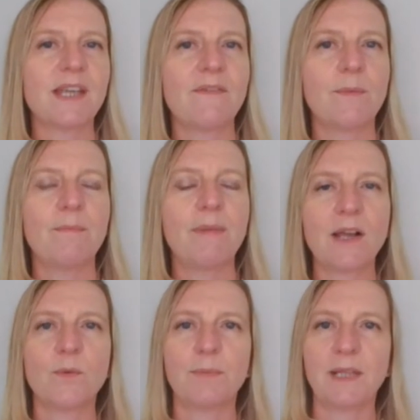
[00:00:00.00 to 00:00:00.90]
a
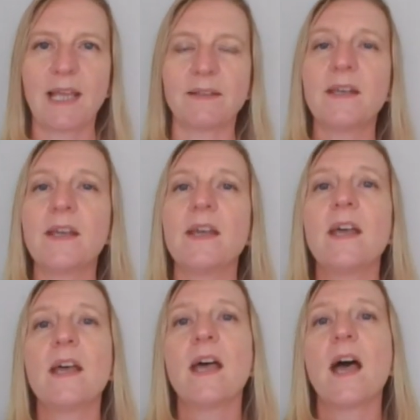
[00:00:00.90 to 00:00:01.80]
backup plan.
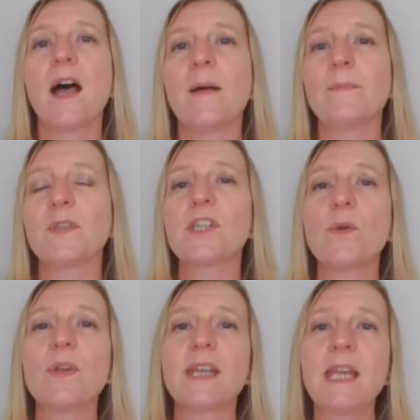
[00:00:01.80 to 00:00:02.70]

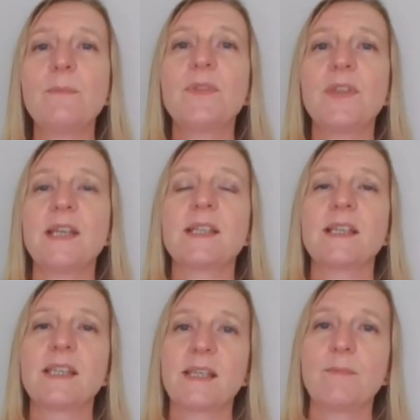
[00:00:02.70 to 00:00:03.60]
So keep things
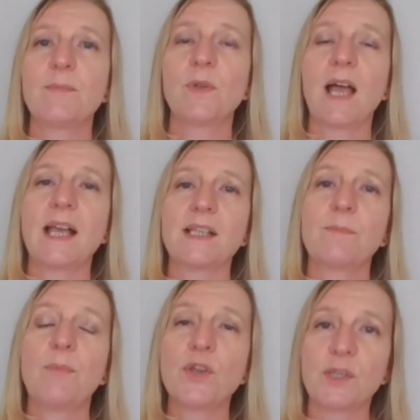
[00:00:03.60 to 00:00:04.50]
as simple as
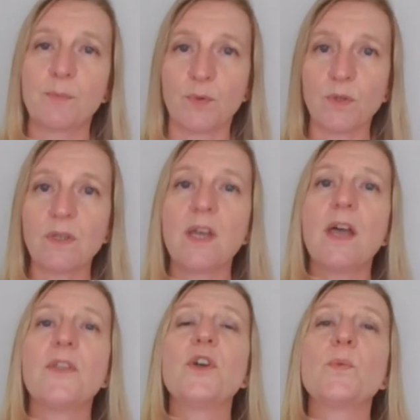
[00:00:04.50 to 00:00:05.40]
possible
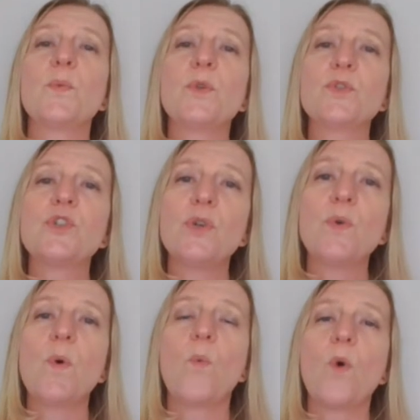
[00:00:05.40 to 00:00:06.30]
that will do
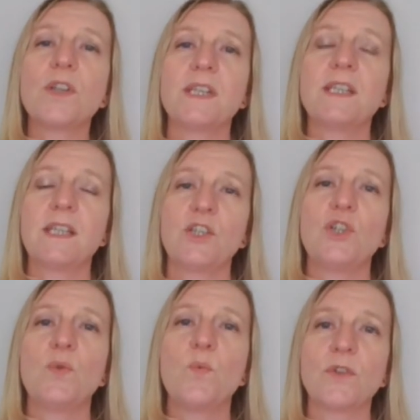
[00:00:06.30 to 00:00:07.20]
what it is
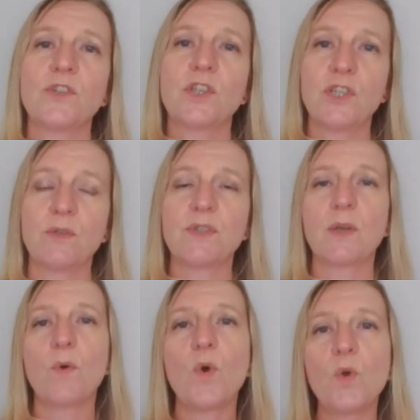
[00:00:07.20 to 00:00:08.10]
you want to do. So
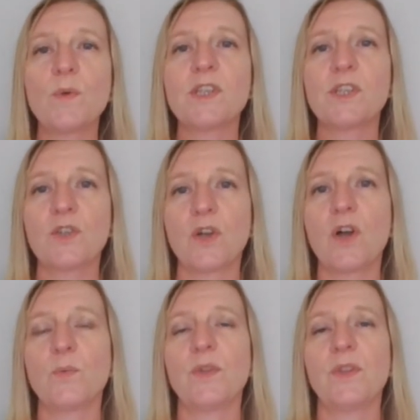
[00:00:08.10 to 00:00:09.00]
always
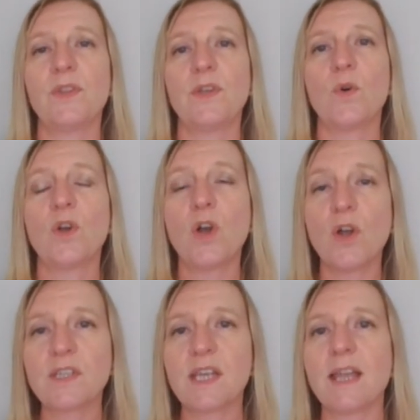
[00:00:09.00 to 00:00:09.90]
start with your
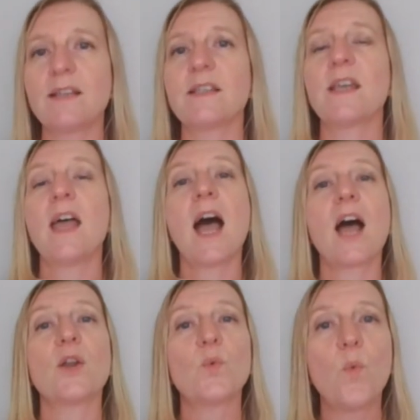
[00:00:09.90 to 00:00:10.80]
content
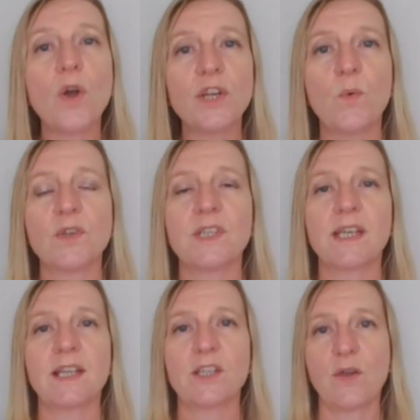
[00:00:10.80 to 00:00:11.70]
and what you want to
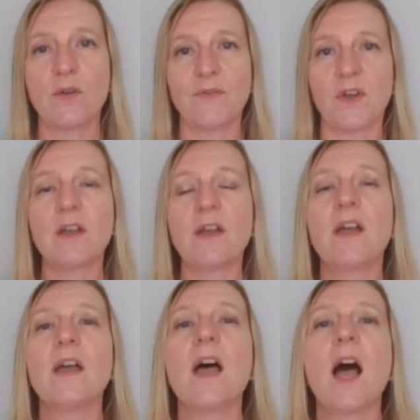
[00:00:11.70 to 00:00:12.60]
get over,
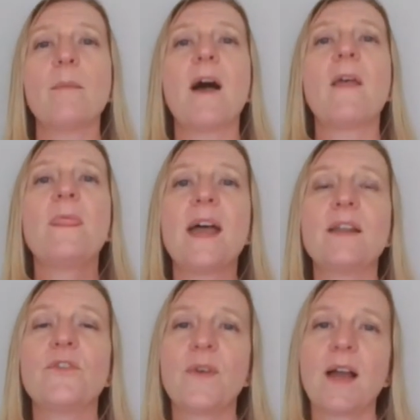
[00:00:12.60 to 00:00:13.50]
and then
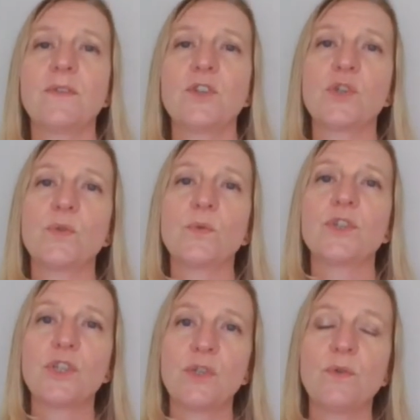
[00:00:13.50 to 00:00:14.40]
find the tool to
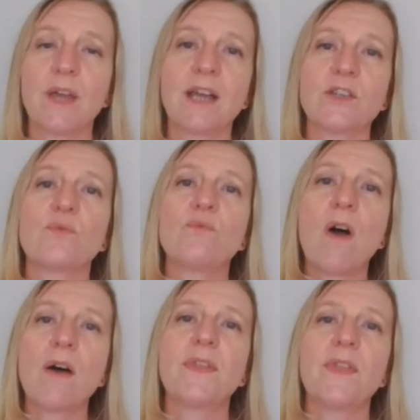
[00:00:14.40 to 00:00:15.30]
do that,
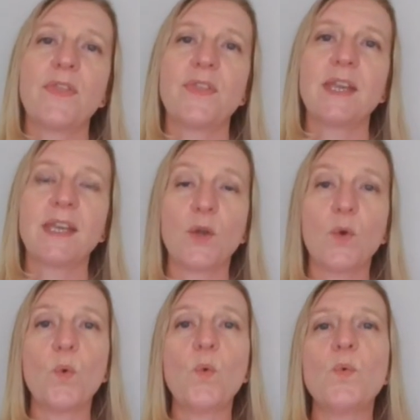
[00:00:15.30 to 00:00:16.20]
rather than thinking,
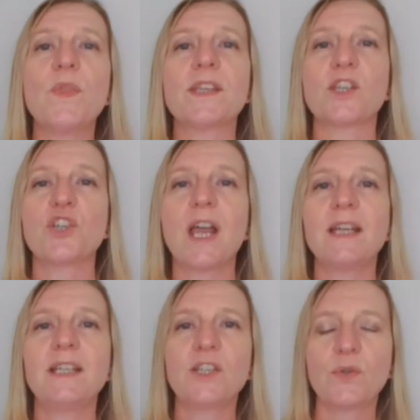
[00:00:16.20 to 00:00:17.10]
oh, there's a
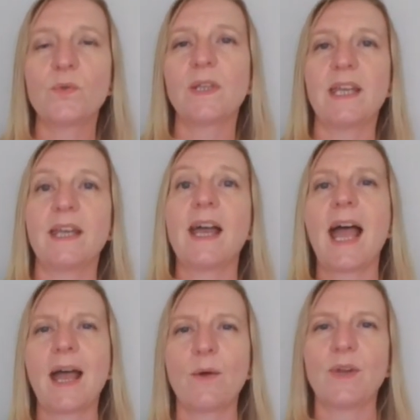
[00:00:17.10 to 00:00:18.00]
shiny tool here,
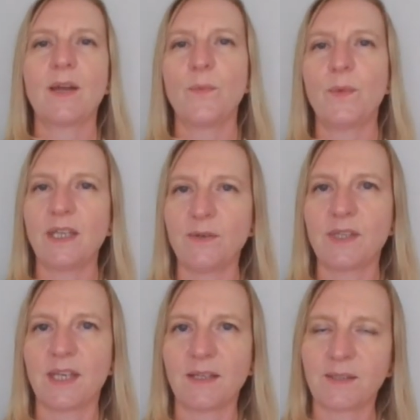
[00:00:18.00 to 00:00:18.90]
how can we use
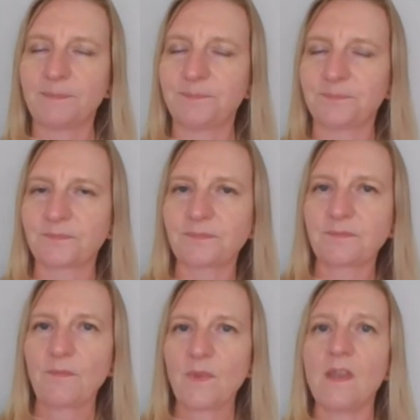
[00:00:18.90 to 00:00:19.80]
it?
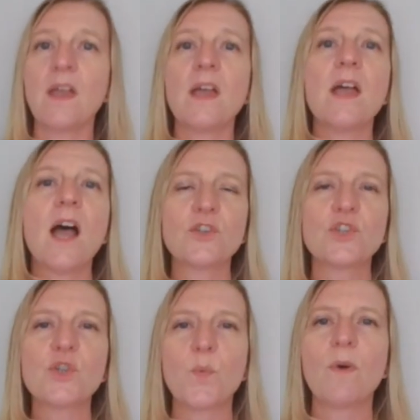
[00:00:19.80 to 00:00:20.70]
And
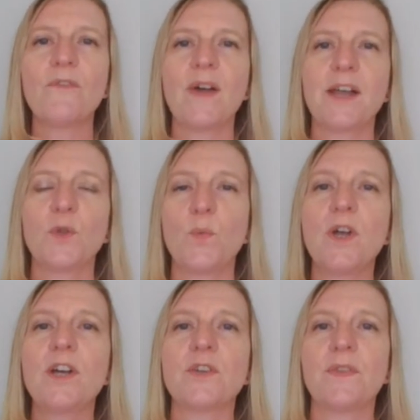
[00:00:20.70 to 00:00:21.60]
just one final
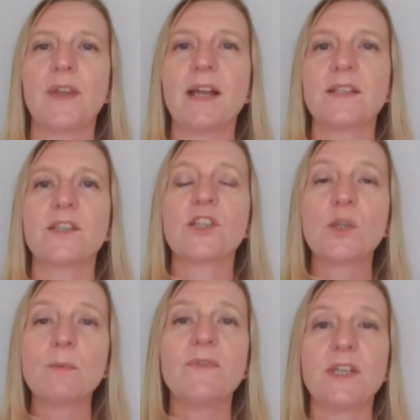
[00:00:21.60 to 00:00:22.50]
word on that. Some
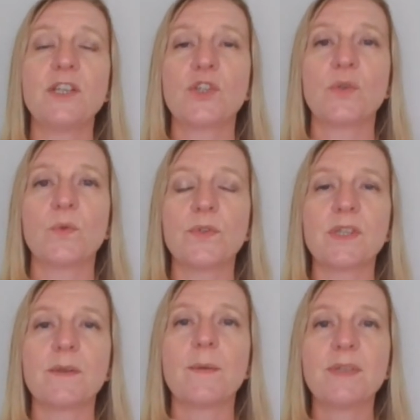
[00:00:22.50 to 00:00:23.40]
of these tools,
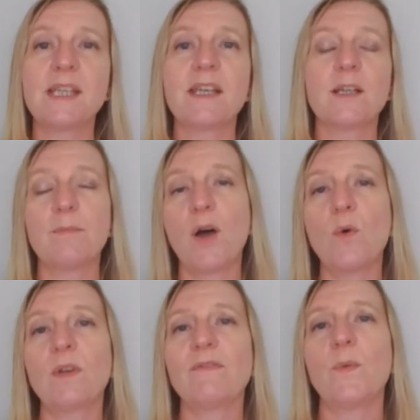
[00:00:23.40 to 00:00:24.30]
in particular
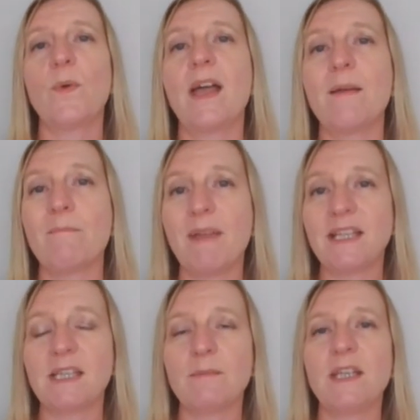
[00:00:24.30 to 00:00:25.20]
Poll Everywhere and
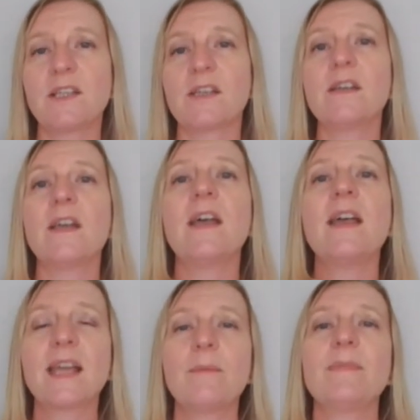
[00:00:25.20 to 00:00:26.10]
Mentimeter,
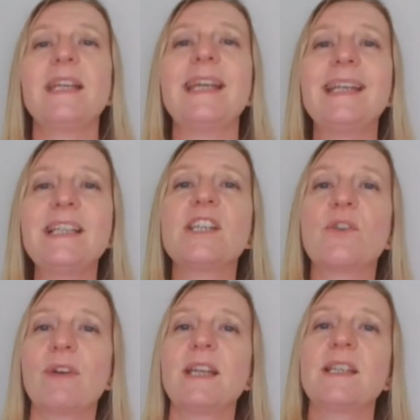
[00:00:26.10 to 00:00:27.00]
can be
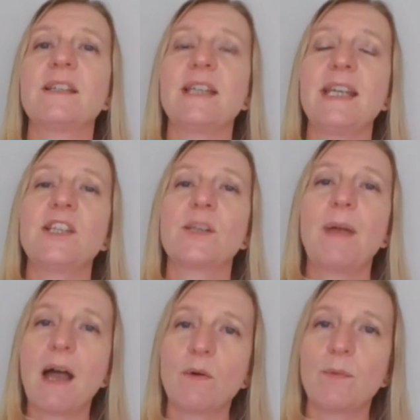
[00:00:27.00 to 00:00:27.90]
integrated into
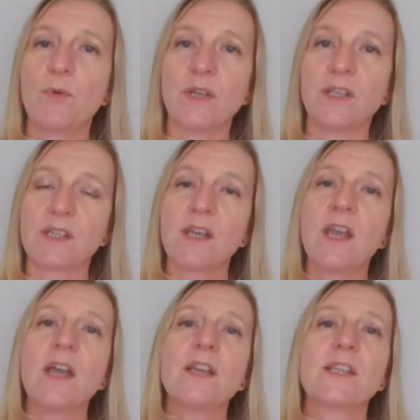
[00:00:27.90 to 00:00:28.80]
PowerPoint.
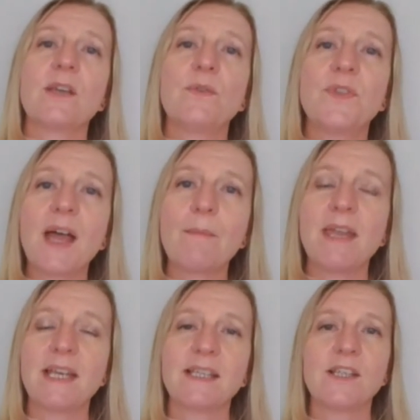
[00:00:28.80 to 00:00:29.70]
So that
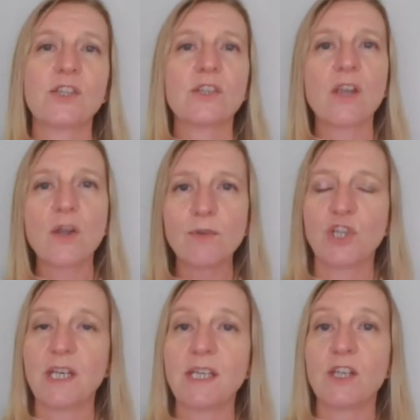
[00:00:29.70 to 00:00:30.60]
makes it so much
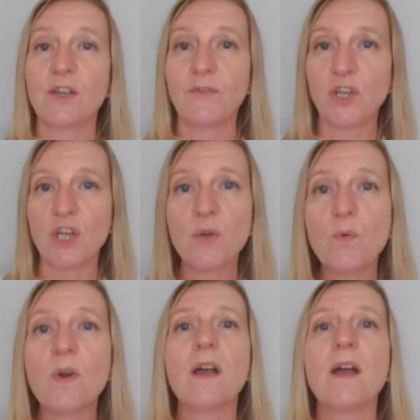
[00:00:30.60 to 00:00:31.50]
easier for
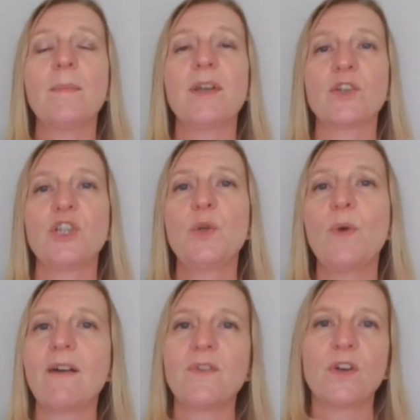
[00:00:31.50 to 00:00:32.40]
you, because you
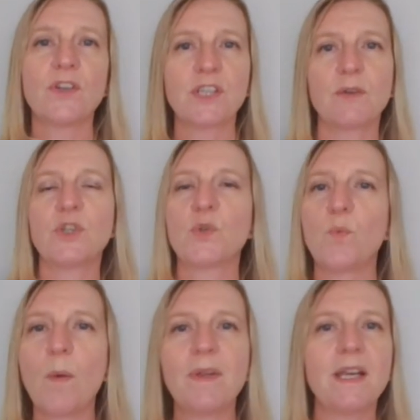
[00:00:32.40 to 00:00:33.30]
haven't got to go
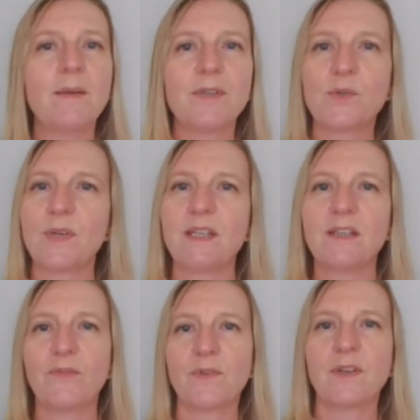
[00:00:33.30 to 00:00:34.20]
swapping between
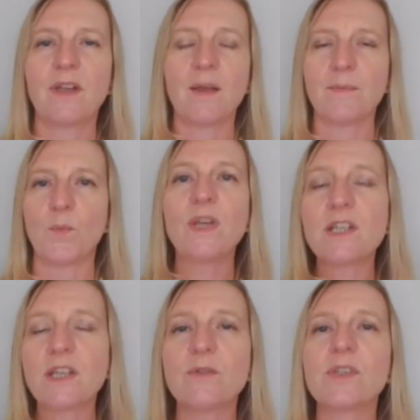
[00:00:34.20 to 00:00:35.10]
different
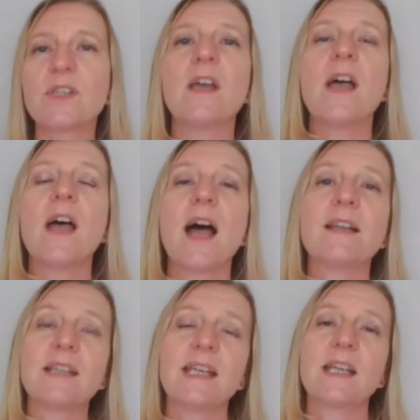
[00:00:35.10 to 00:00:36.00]
windows, and
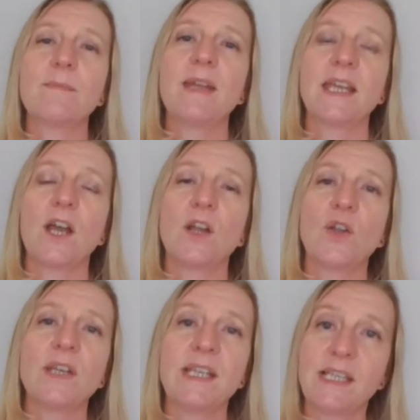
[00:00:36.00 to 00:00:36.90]
it can make it a
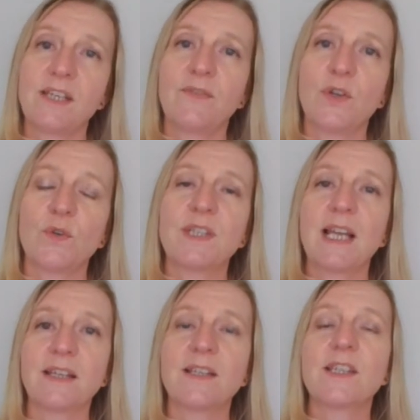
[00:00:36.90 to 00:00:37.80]
lot easier for your
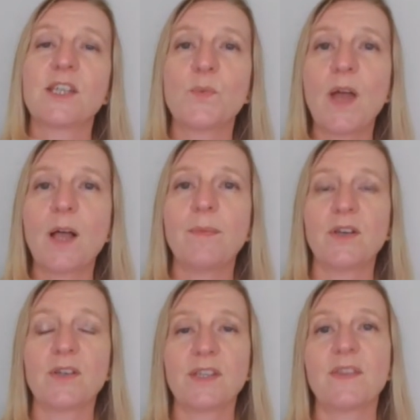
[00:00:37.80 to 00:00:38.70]
delegates as well,
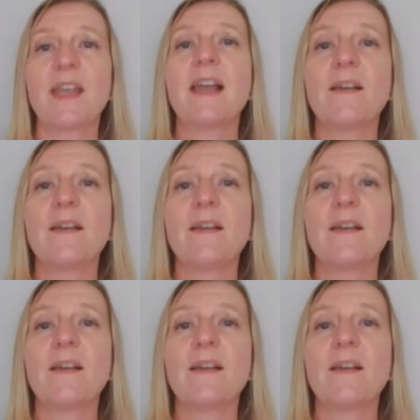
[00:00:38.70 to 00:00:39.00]
because they